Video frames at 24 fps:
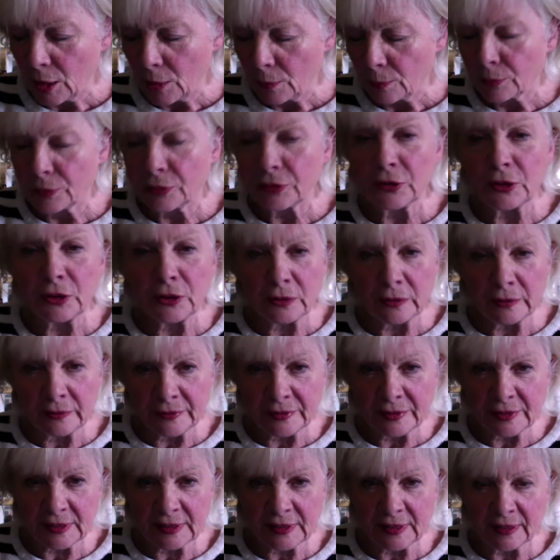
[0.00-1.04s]

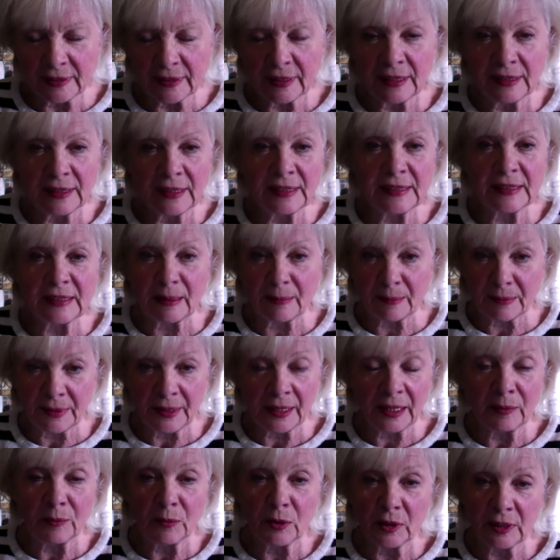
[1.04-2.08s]
proves that there's something
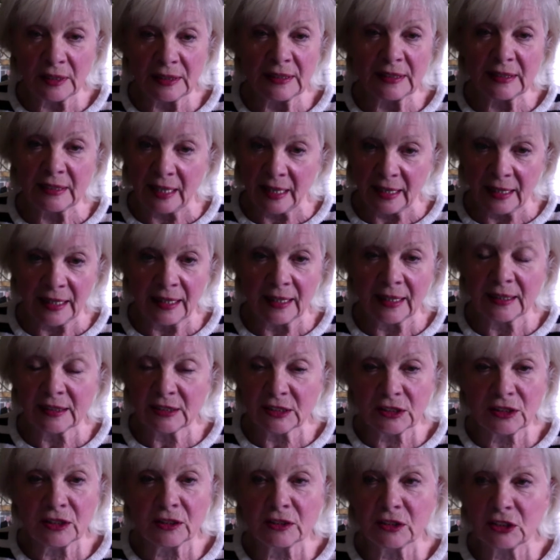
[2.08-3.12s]
in what he's saying. It's
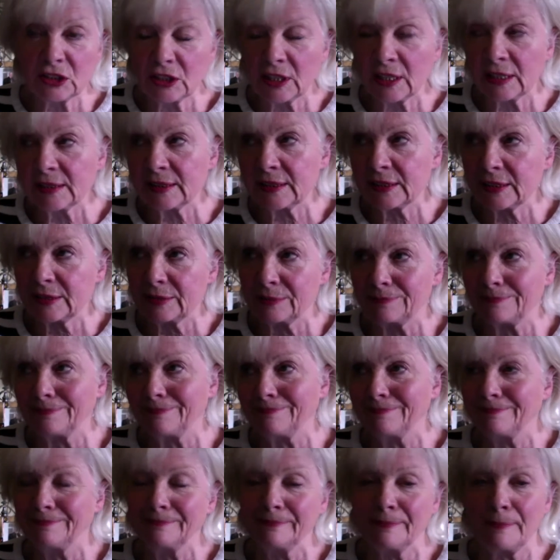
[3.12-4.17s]
not just
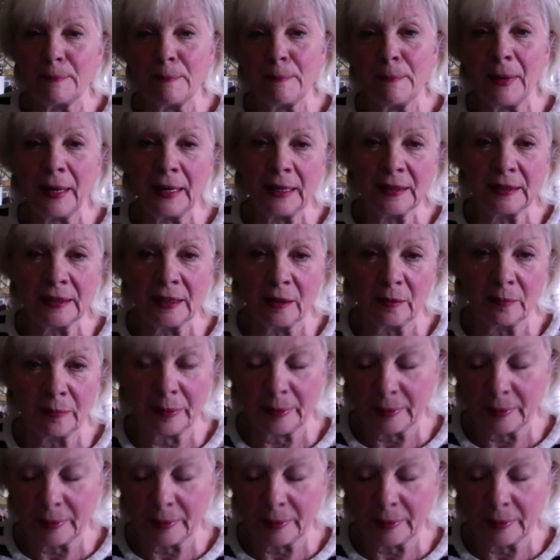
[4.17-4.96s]
made up.